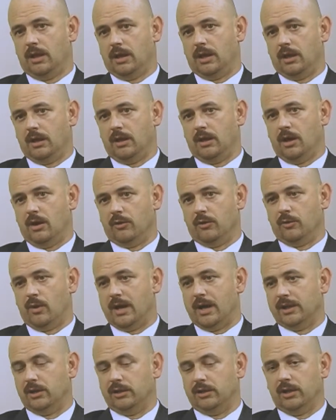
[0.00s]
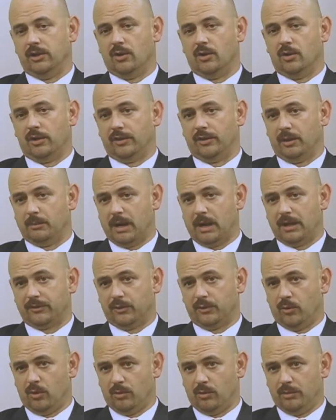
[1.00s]
Although I didn't know anything
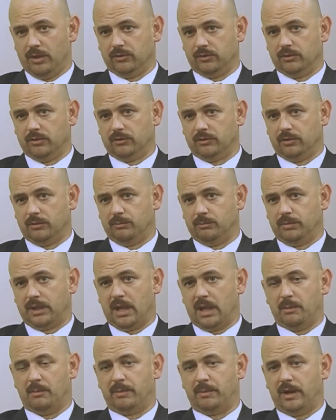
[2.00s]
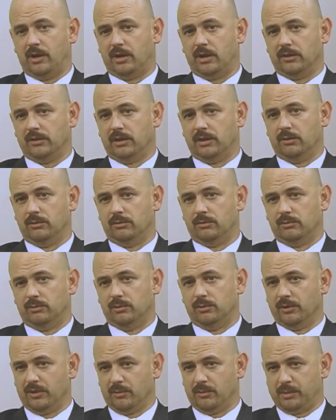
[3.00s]
about the oil business, it became apparent that
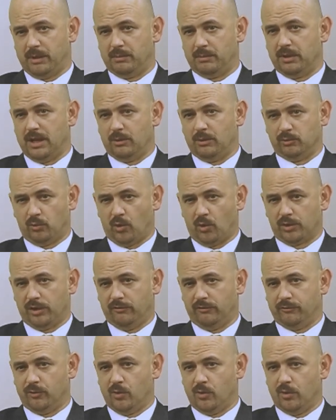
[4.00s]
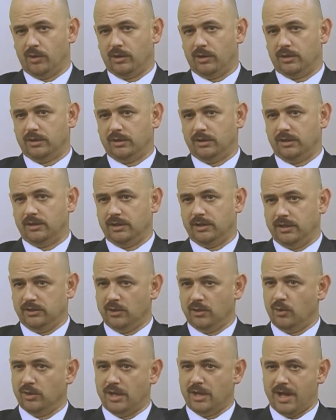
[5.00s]
really the people I was working for
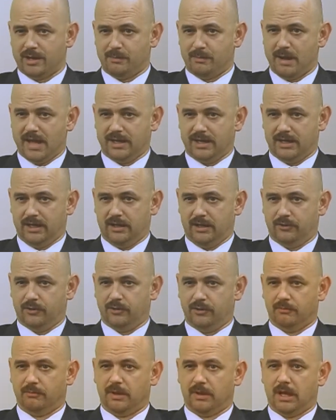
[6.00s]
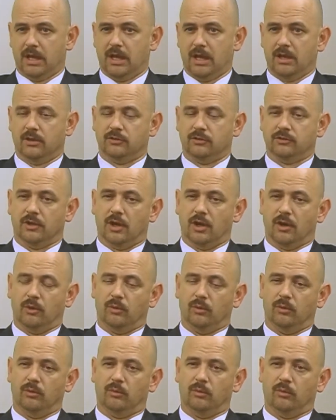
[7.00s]
didn't know a lot about it either.
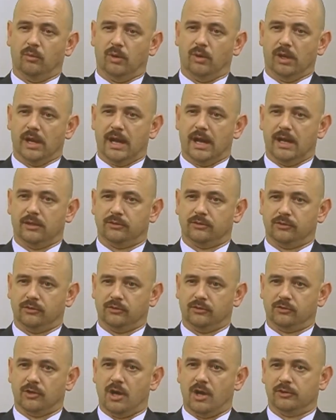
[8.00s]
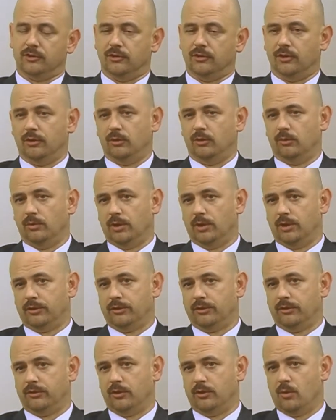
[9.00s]
So what I sought to do
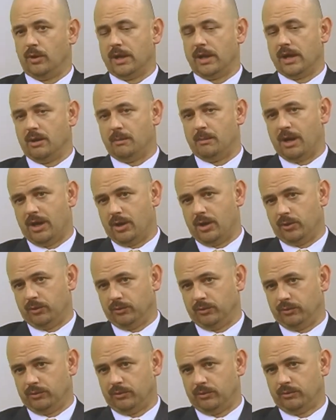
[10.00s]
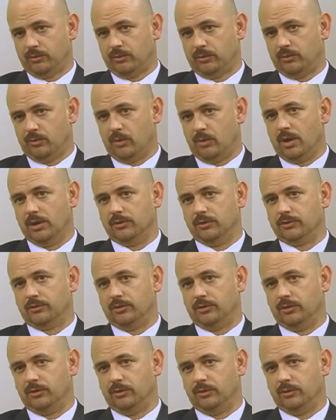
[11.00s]
with going out on my own was
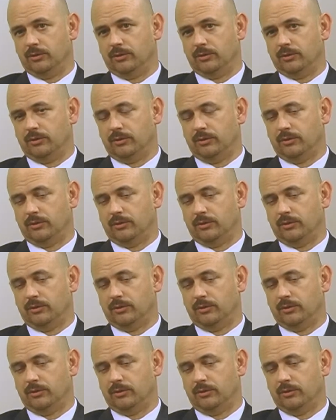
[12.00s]
to